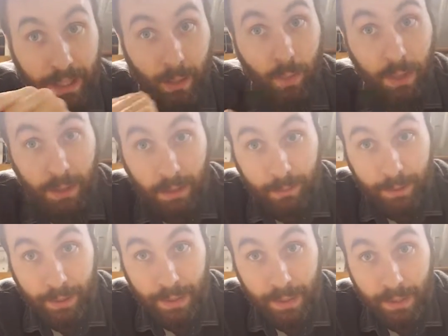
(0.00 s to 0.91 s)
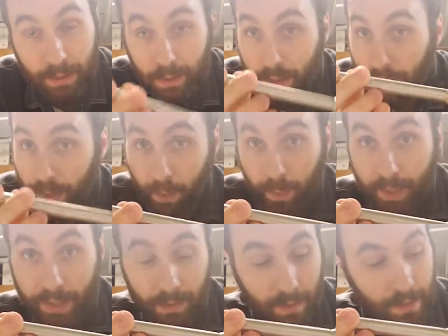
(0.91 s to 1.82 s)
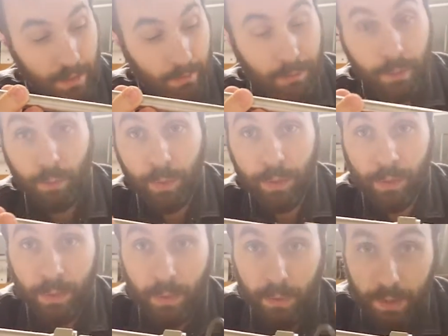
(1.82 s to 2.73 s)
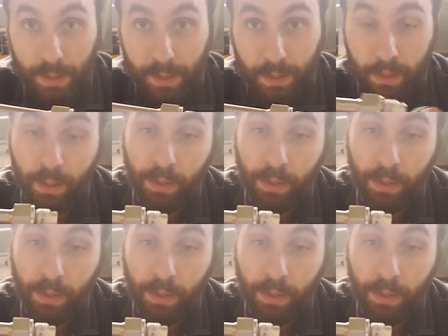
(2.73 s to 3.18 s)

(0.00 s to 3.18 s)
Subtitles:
that one little piece. The rest of this can be reused,